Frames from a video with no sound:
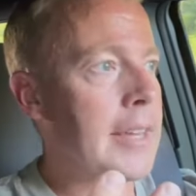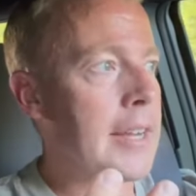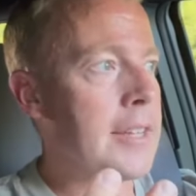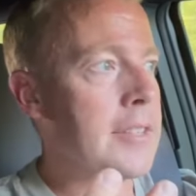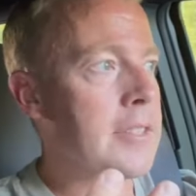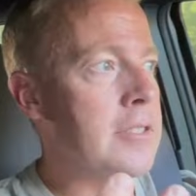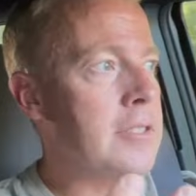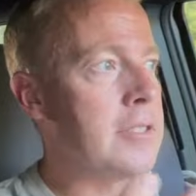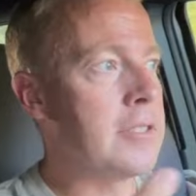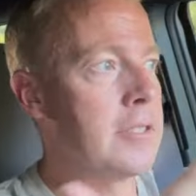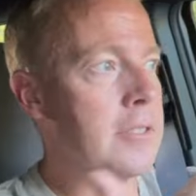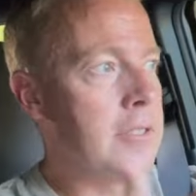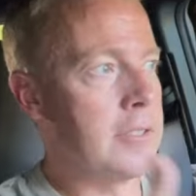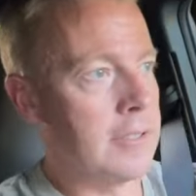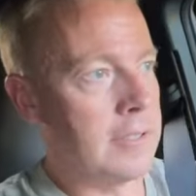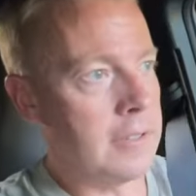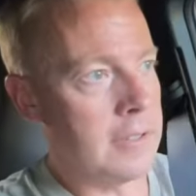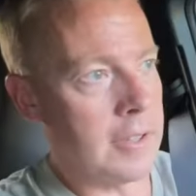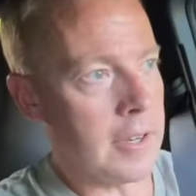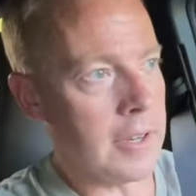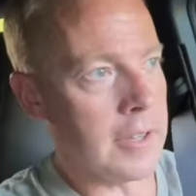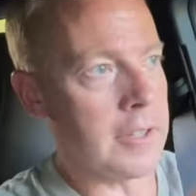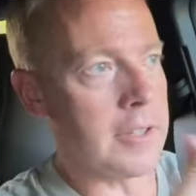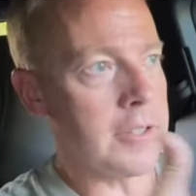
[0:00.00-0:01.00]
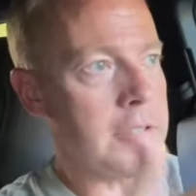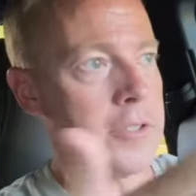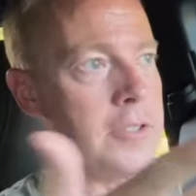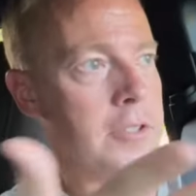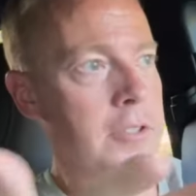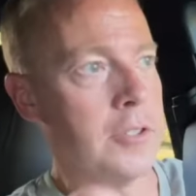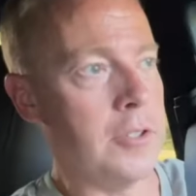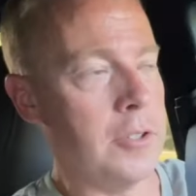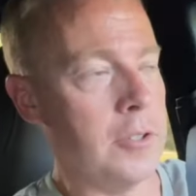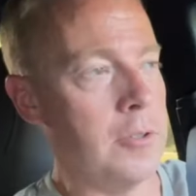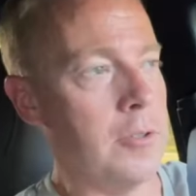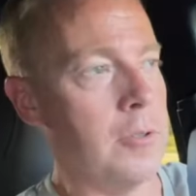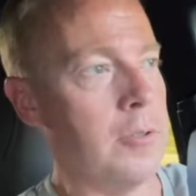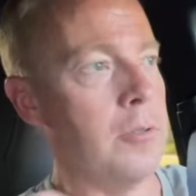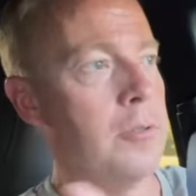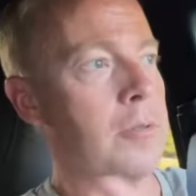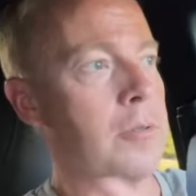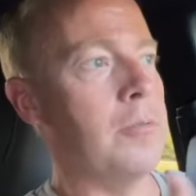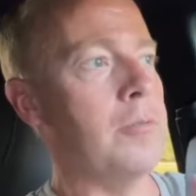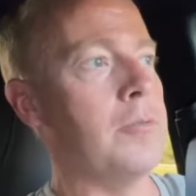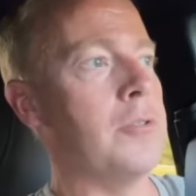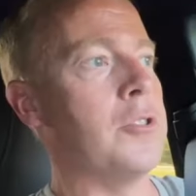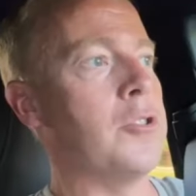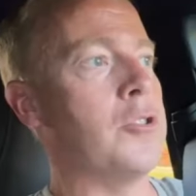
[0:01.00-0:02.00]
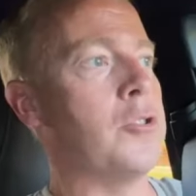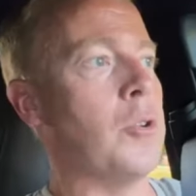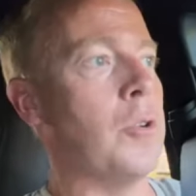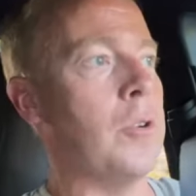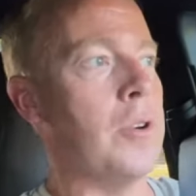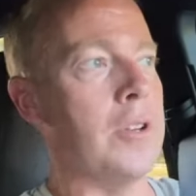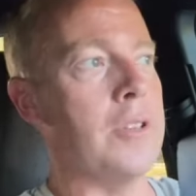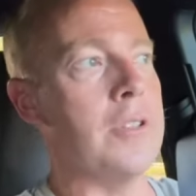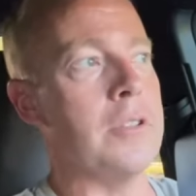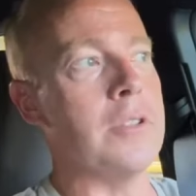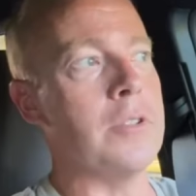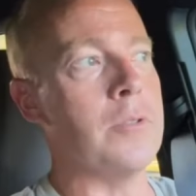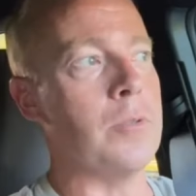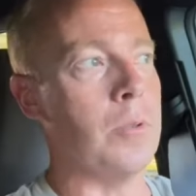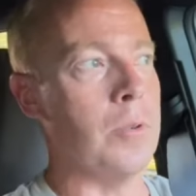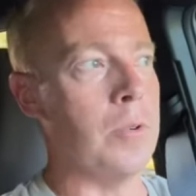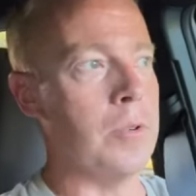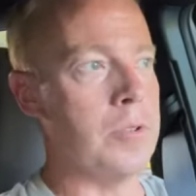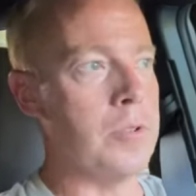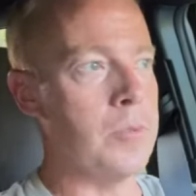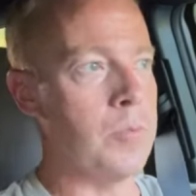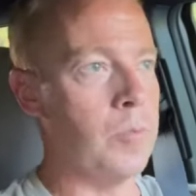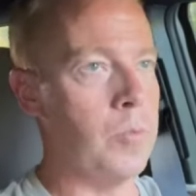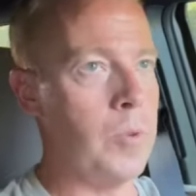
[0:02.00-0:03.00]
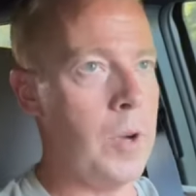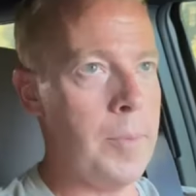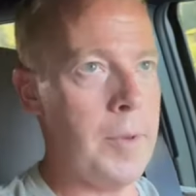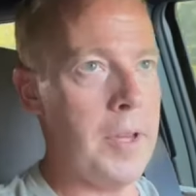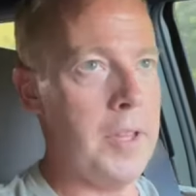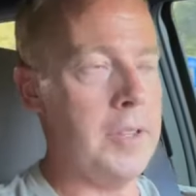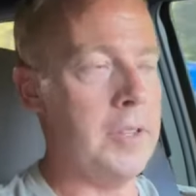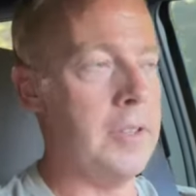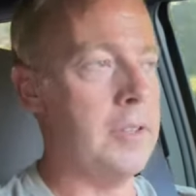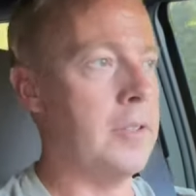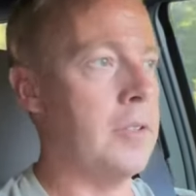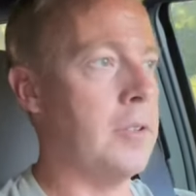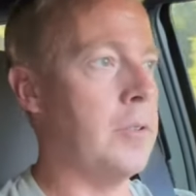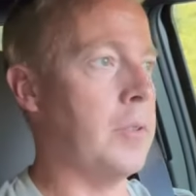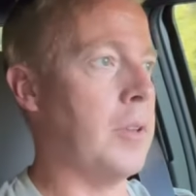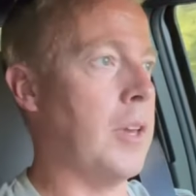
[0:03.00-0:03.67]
that's going to skew choice towards women.